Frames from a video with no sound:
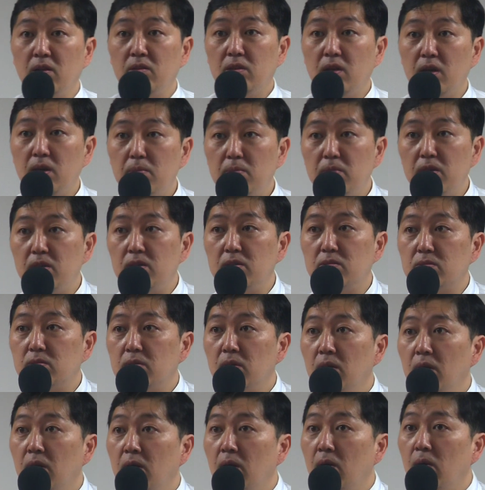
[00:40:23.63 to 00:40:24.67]
that means
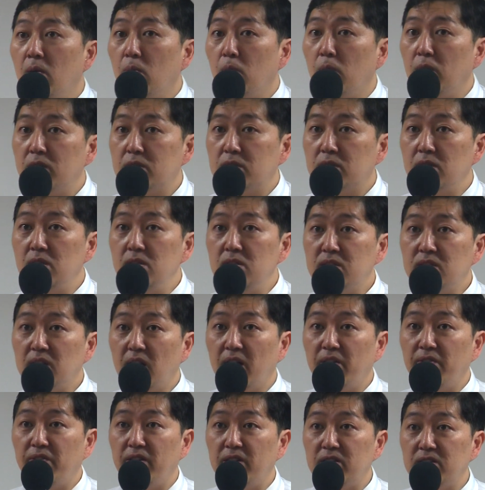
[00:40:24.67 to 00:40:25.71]
what's
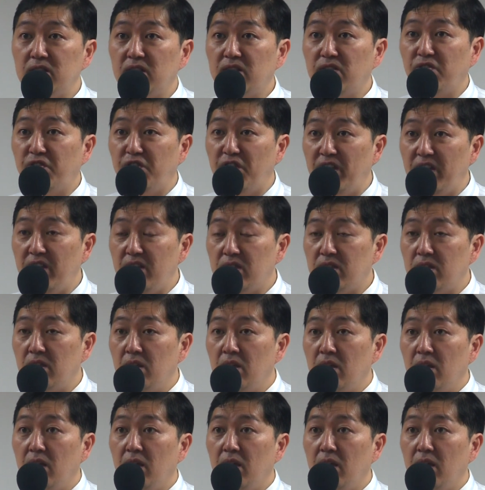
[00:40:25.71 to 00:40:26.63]
inside of us is faith,